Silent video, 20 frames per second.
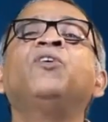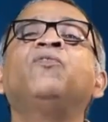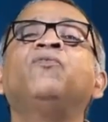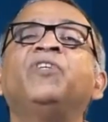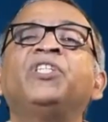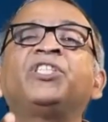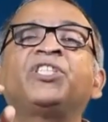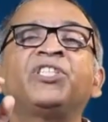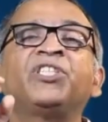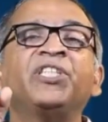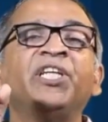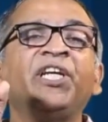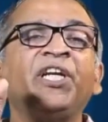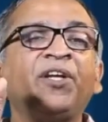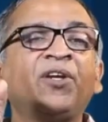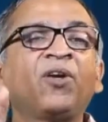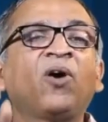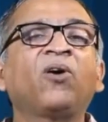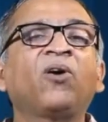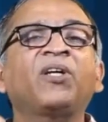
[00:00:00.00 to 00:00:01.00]
which
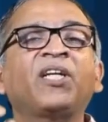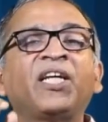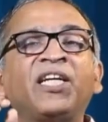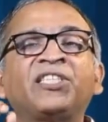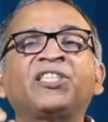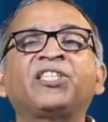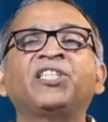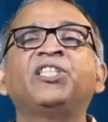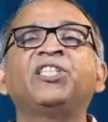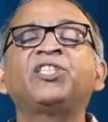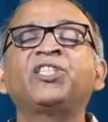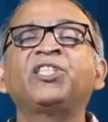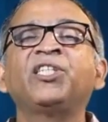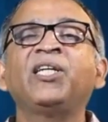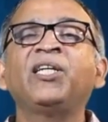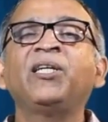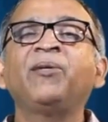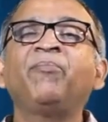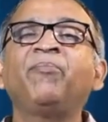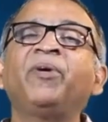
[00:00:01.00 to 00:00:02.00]
need not
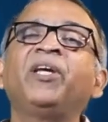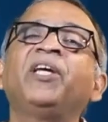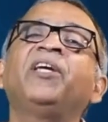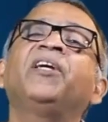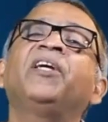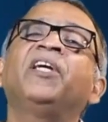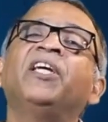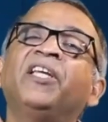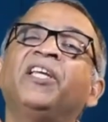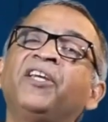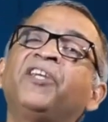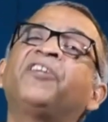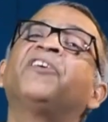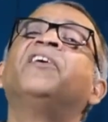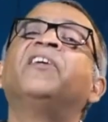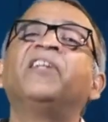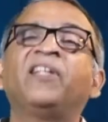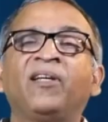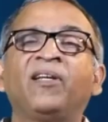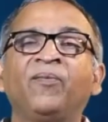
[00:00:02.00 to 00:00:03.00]
essentially be
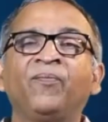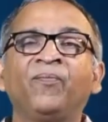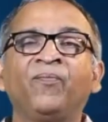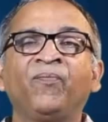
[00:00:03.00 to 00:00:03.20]
internal.